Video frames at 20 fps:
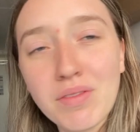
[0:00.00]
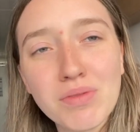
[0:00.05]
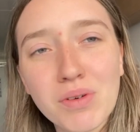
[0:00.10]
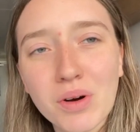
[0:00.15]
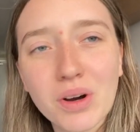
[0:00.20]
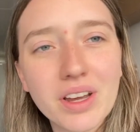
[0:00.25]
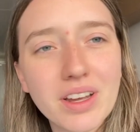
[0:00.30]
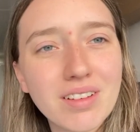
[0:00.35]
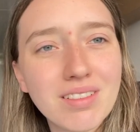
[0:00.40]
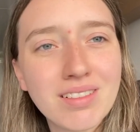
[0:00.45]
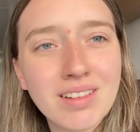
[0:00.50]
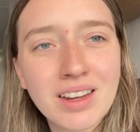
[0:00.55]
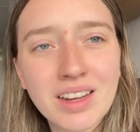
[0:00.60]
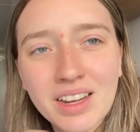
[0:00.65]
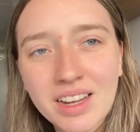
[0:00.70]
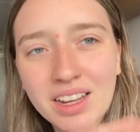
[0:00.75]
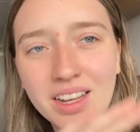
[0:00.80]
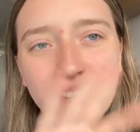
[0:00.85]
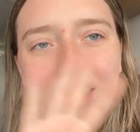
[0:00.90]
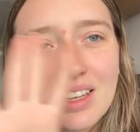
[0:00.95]
for it.
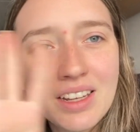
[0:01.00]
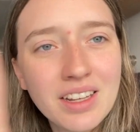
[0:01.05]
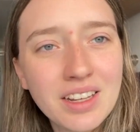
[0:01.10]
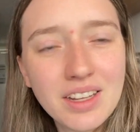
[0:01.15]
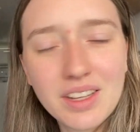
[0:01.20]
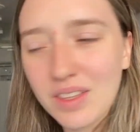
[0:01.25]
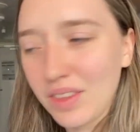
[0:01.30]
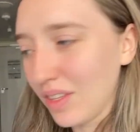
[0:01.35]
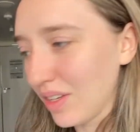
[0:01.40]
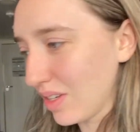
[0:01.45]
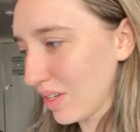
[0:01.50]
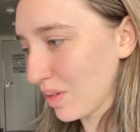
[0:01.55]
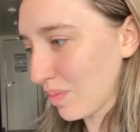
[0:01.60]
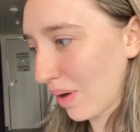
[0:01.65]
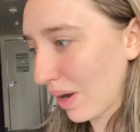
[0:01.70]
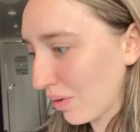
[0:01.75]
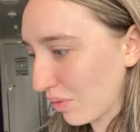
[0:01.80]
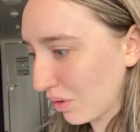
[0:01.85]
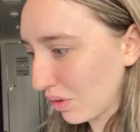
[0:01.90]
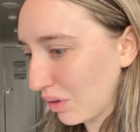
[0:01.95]
This is
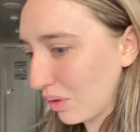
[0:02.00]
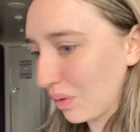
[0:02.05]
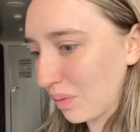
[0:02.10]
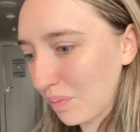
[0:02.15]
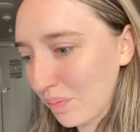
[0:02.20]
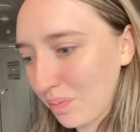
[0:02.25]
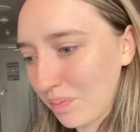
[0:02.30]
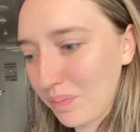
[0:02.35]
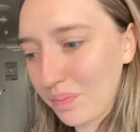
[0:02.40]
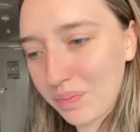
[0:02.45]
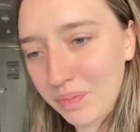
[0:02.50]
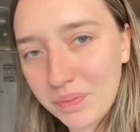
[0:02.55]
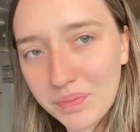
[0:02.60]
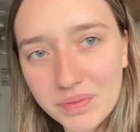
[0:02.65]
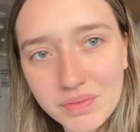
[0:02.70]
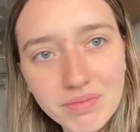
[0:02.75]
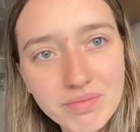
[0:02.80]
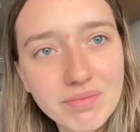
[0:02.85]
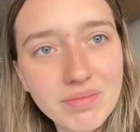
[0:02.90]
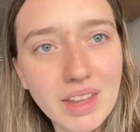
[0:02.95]
my room.
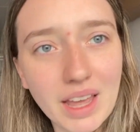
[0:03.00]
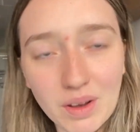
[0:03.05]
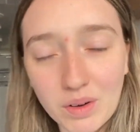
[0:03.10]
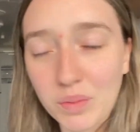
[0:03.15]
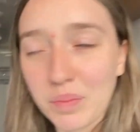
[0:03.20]
I will